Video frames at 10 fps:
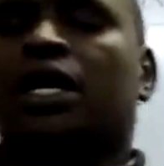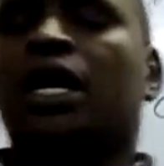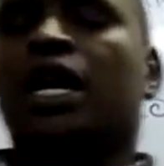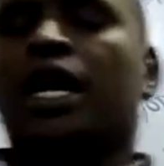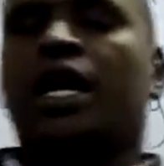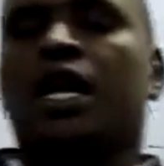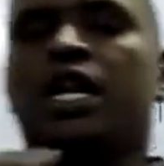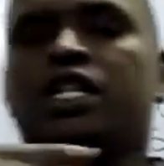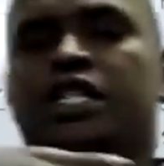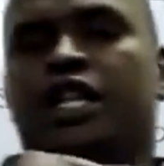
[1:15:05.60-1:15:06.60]
Ile
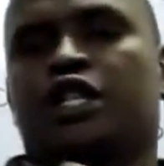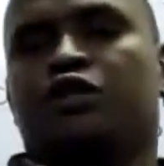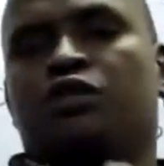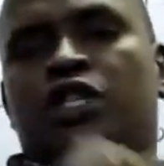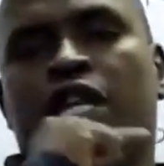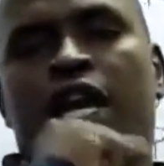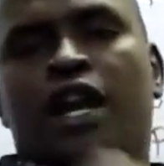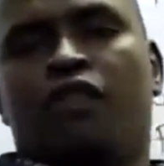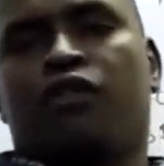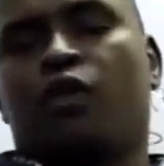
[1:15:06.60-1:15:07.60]
instructions
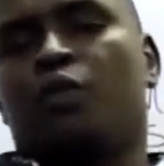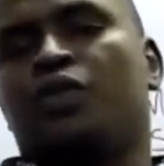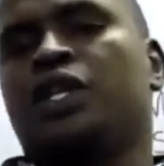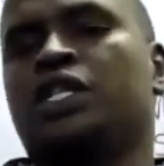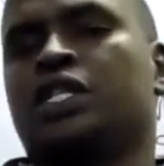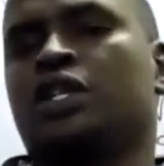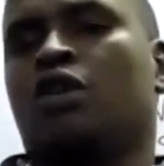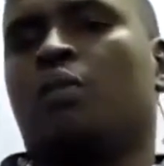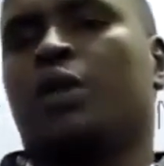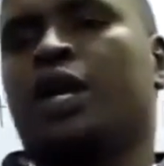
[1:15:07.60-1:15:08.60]
inaenda from this
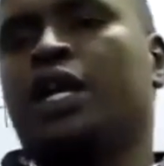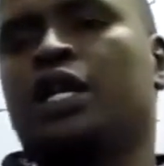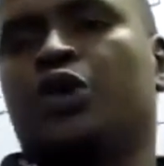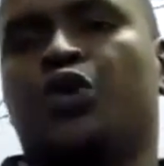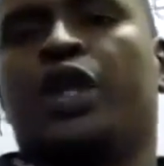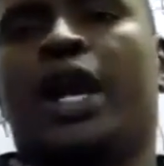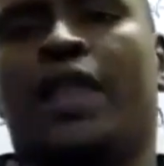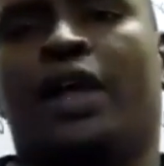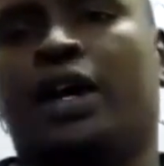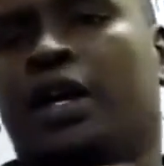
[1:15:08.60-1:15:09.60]
component to the
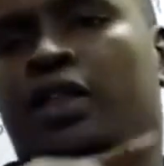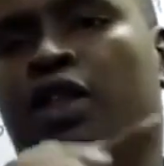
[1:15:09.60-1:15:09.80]
other.